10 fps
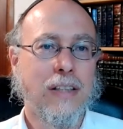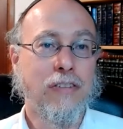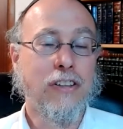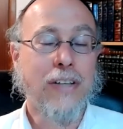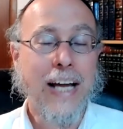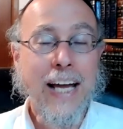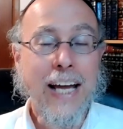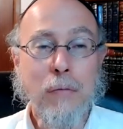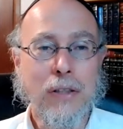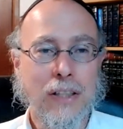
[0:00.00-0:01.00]
if they're
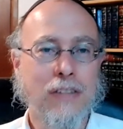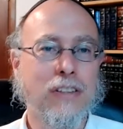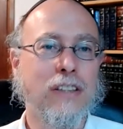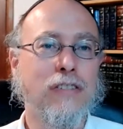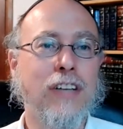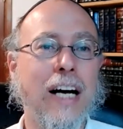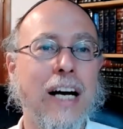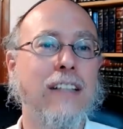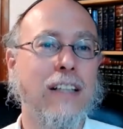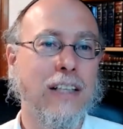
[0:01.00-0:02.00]
able even to
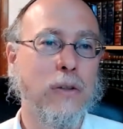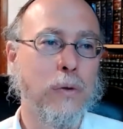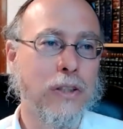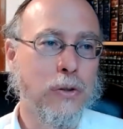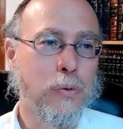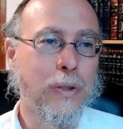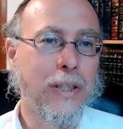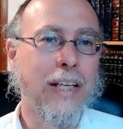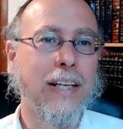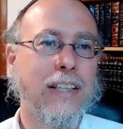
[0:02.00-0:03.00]
find the language, we
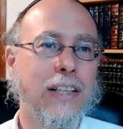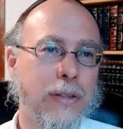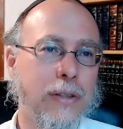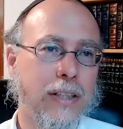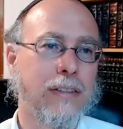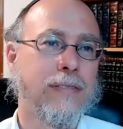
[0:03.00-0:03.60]
can't hear it.